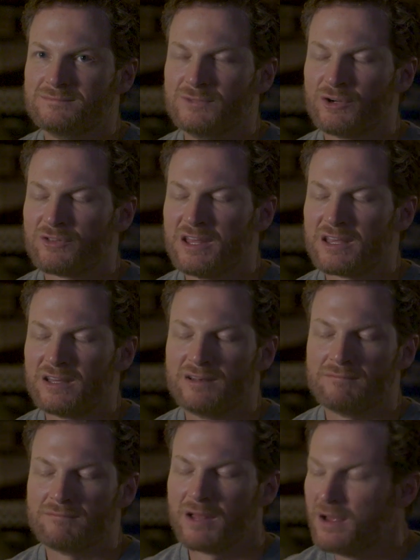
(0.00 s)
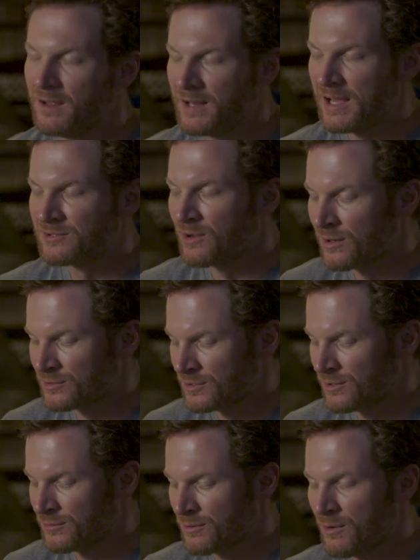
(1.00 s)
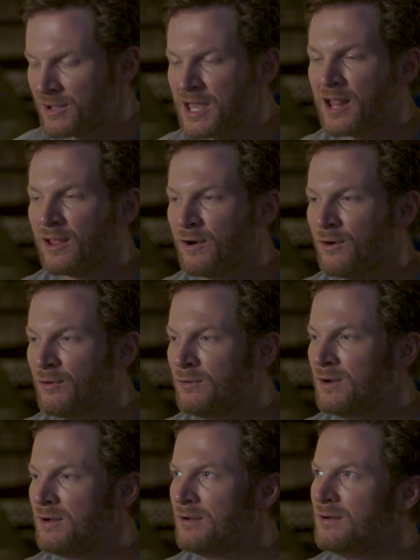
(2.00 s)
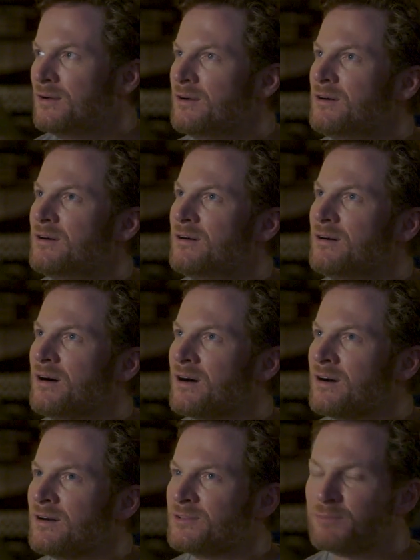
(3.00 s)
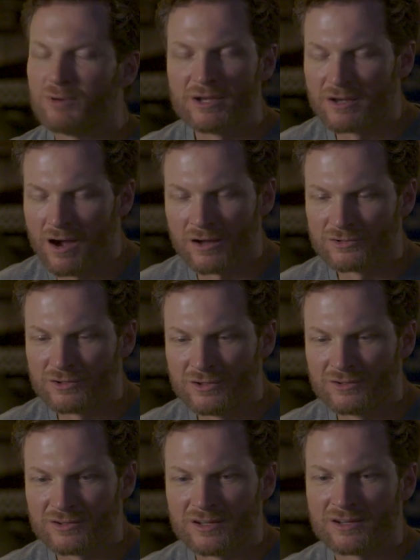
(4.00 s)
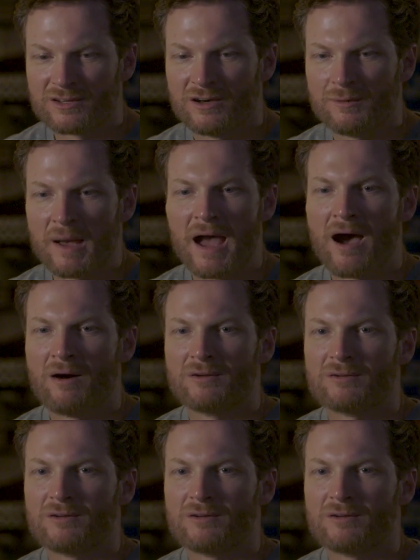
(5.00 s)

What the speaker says: You're thinking, man, NASCAR's gonna throw a yellow, debris caution's gonna come out.